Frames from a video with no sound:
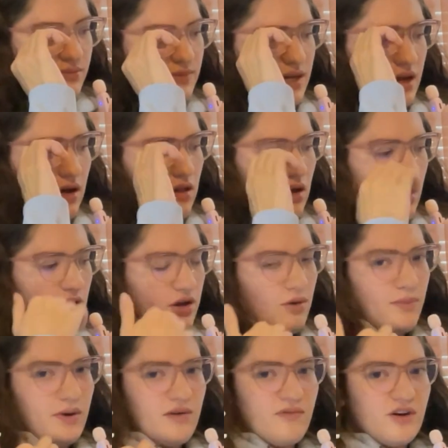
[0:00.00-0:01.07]
Dale
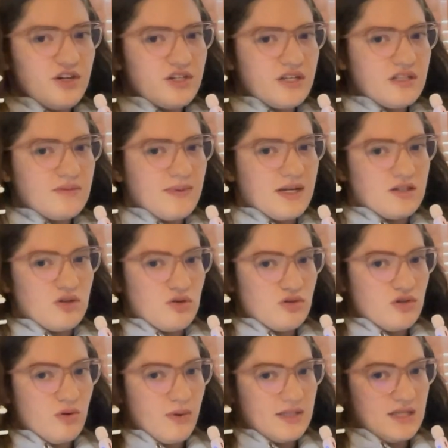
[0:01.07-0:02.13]
audiobook versions because those are
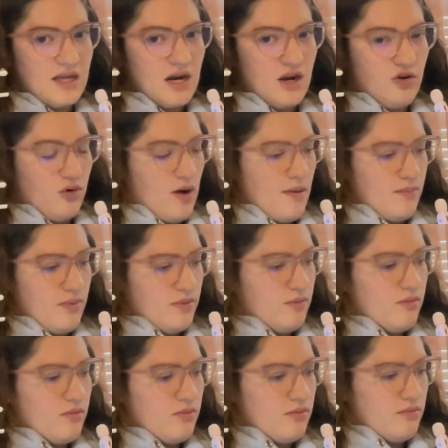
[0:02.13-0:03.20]
the ones that I grew up
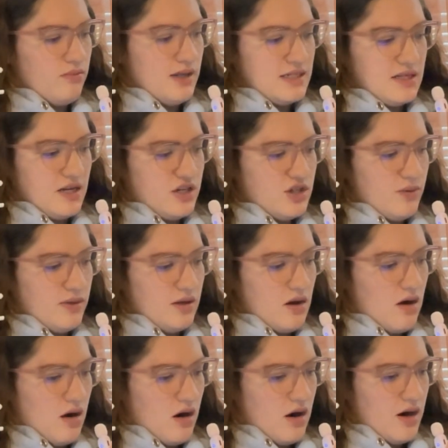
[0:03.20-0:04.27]
listening to in the
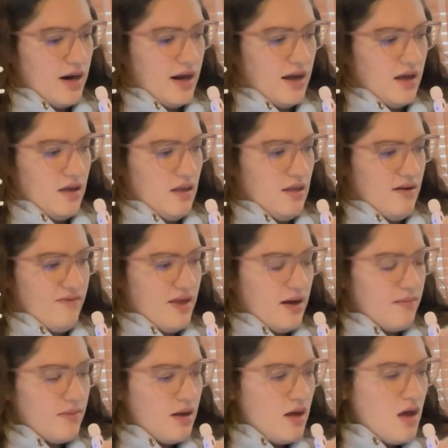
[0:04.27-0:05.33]
car and I love
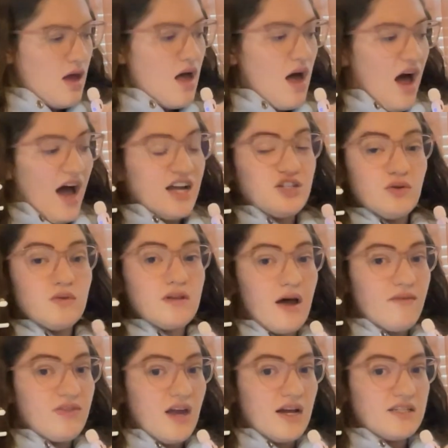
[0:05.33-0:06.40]
them. I do
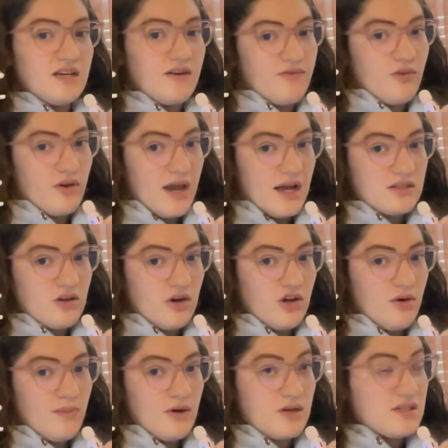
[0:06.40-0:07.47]
love the idea of full cast
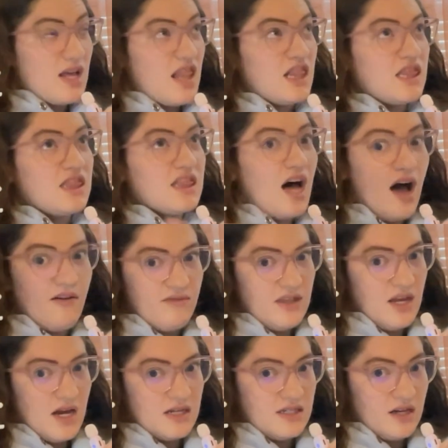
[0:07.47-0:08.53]
audiobooks. Love
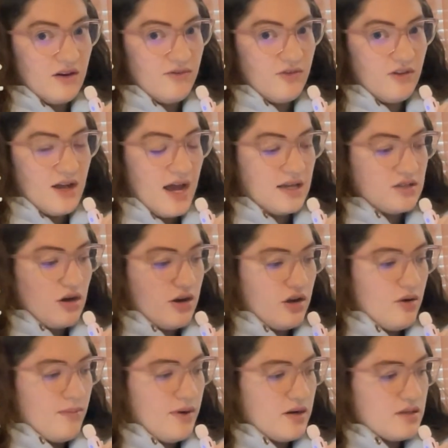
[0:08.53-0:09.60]
the idea of full cast
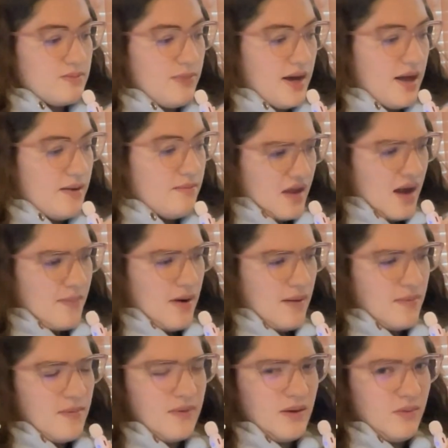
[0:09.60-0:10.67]
audiobooks, but I
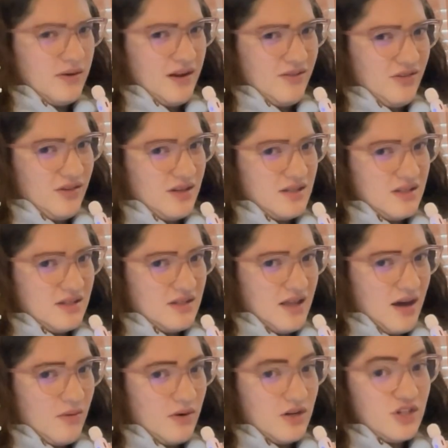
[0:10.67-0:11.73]
probably will never listen to
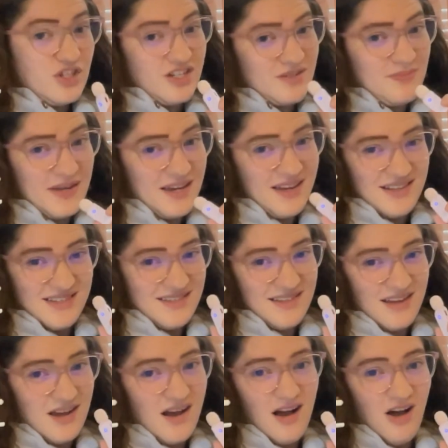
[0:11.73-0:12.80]
that one just because
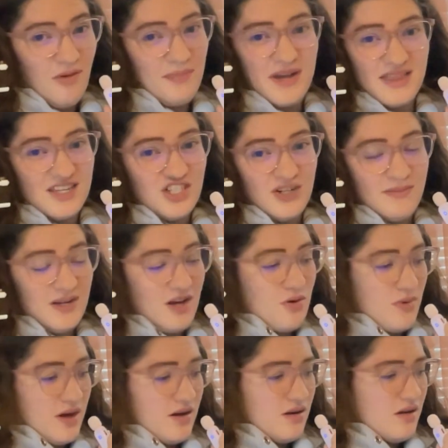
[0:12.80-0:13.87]
I'll pick the Jim Dale
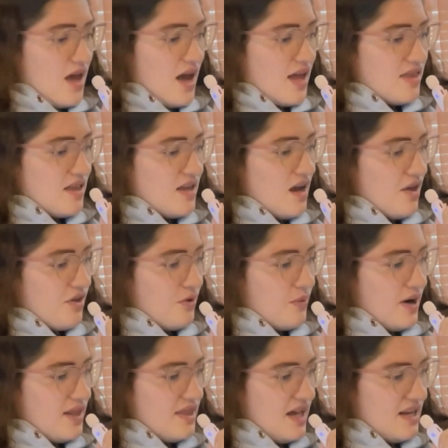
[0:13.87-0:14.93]
one. And then the other
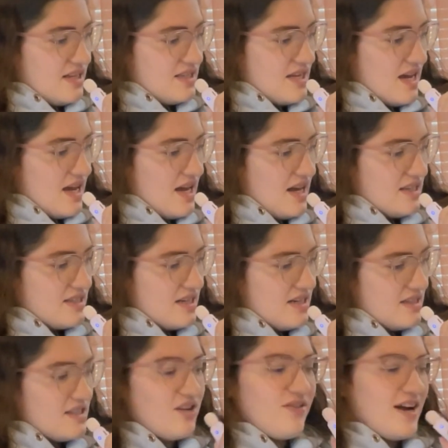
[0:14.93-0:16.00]
one that says
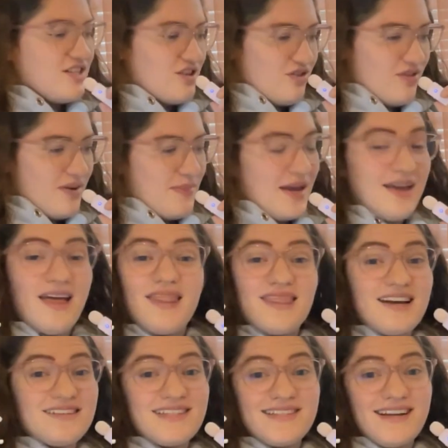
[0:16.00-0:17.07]
is Sunrise on the Reaping.
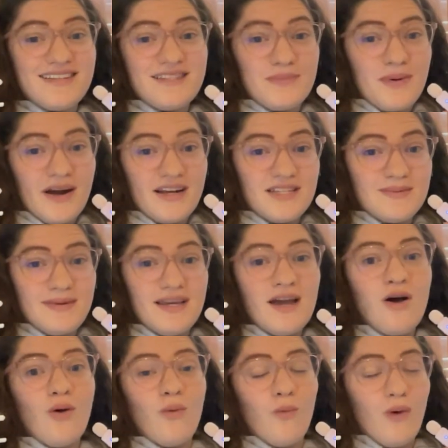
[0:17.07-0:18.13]
That does not surprise me
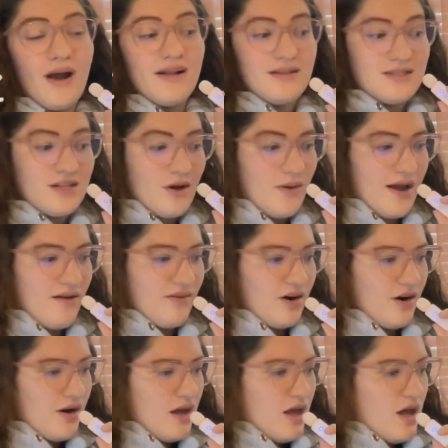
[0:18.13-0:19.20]

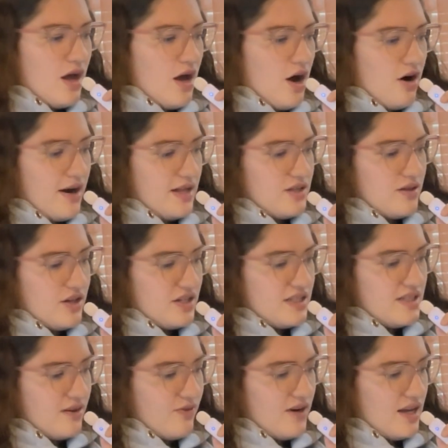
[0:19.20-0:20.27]
whatsoever. All right, so there's
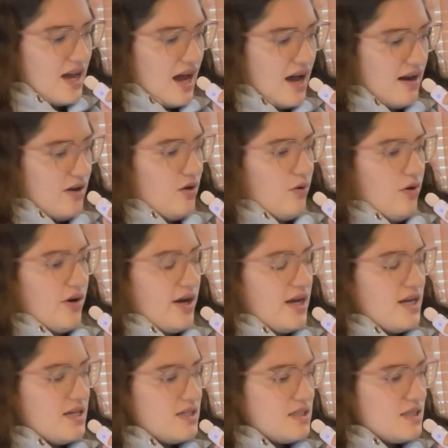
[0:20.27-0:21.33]
different
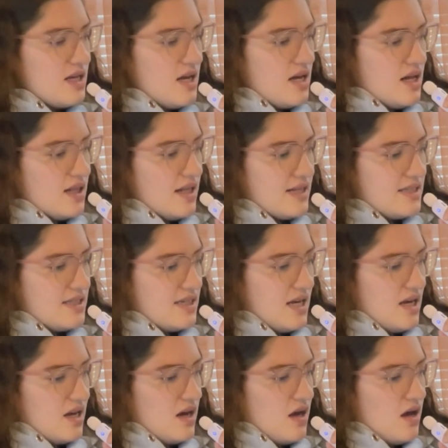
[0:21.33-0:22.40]
categories. Let's
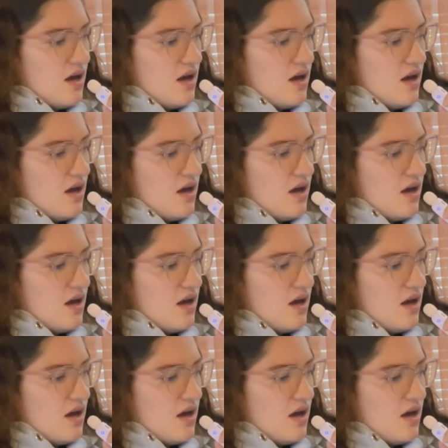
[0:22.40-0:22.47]
see.